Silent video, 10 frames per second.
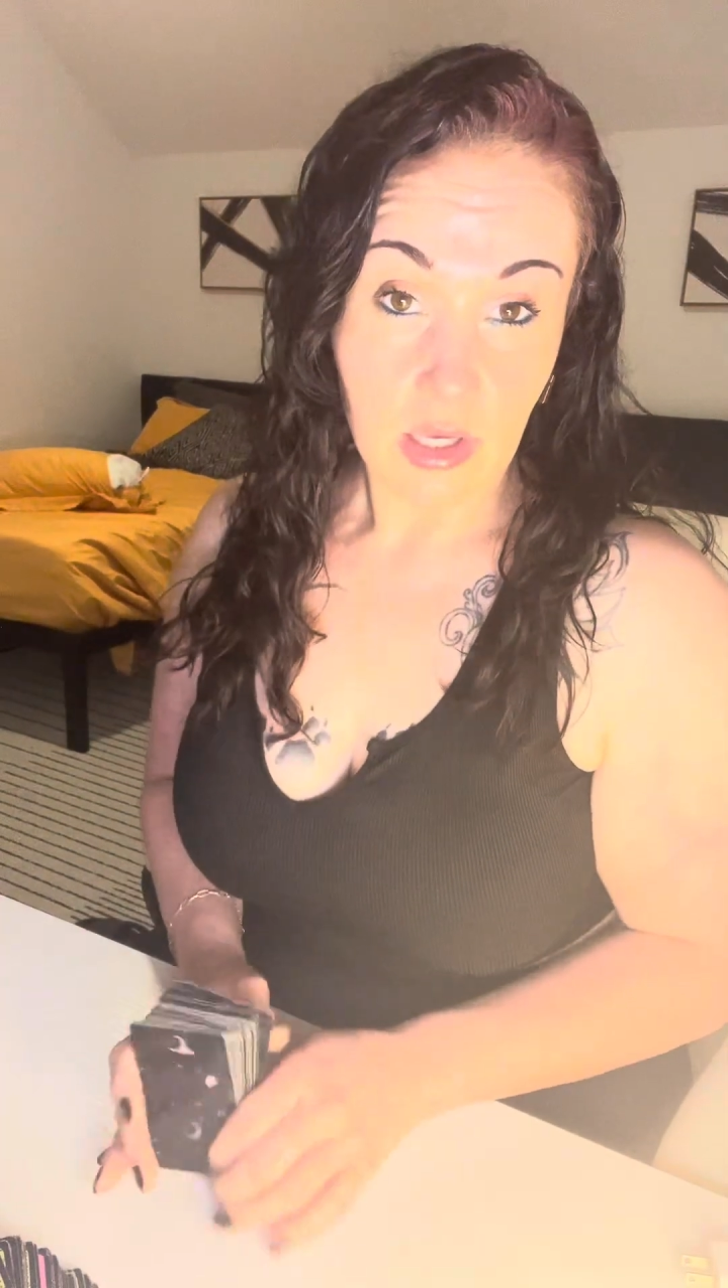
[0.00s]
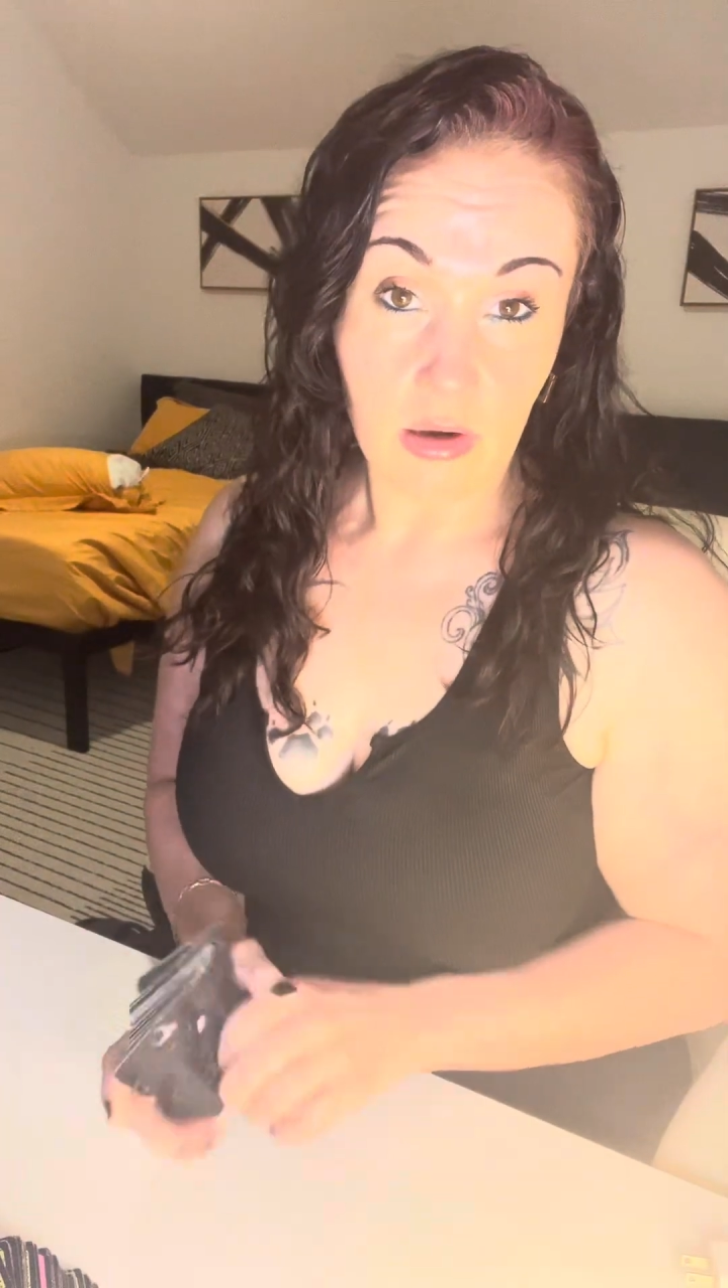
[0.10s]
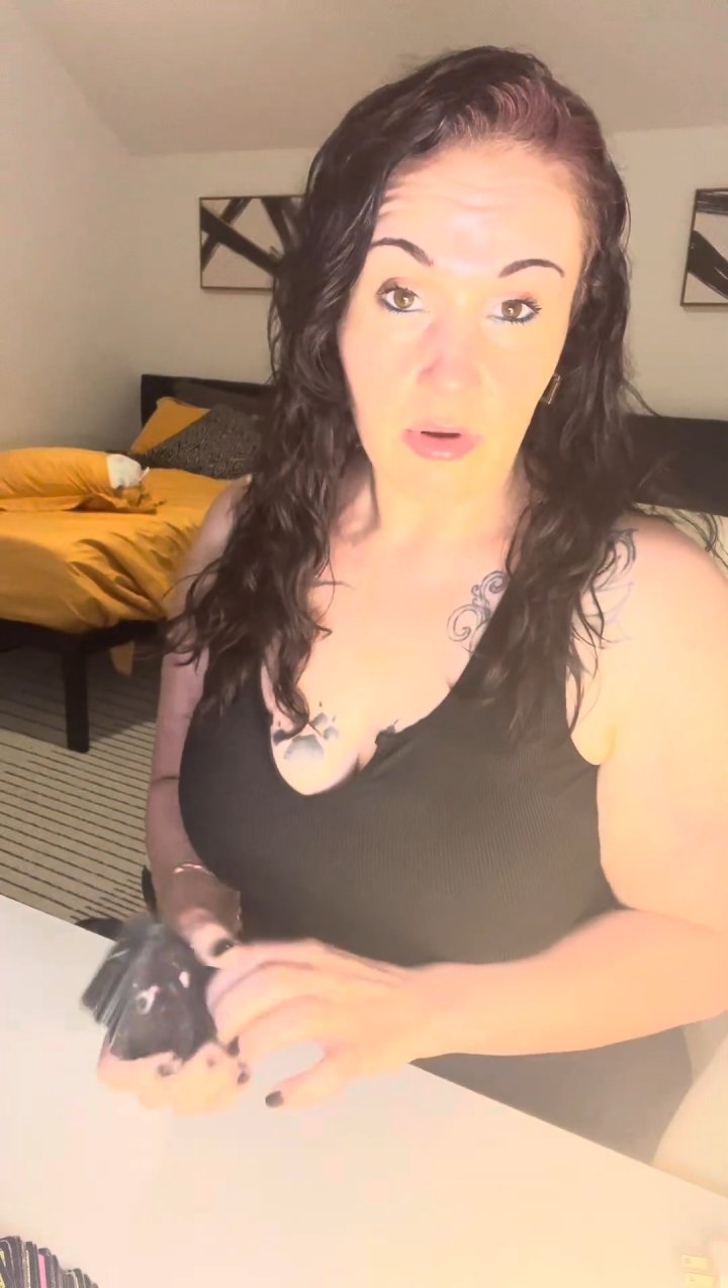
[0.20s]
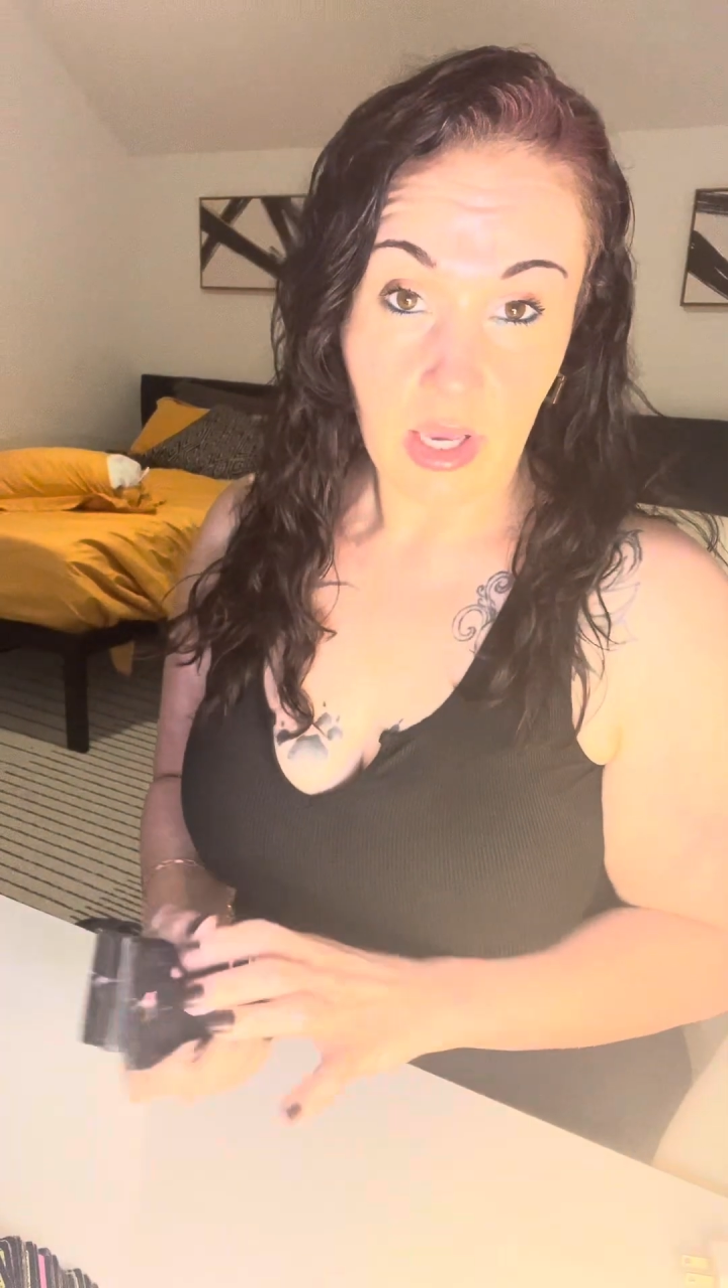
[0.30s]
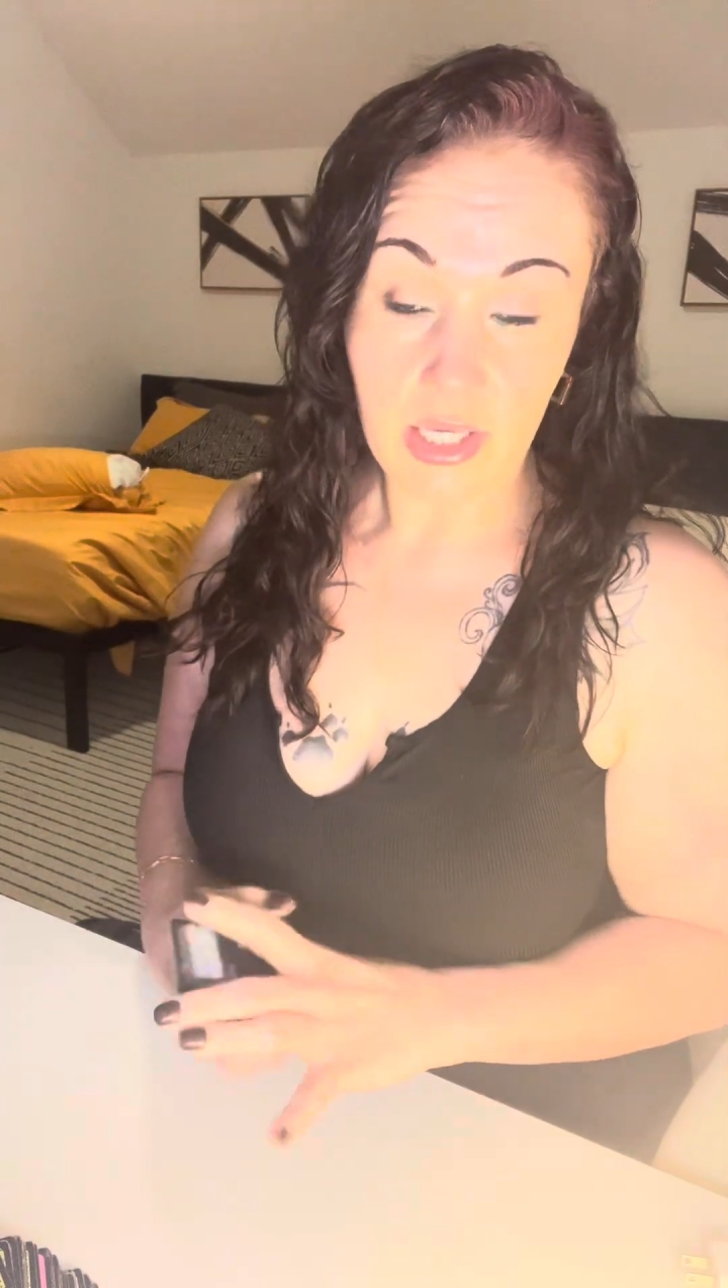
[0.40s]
Okay,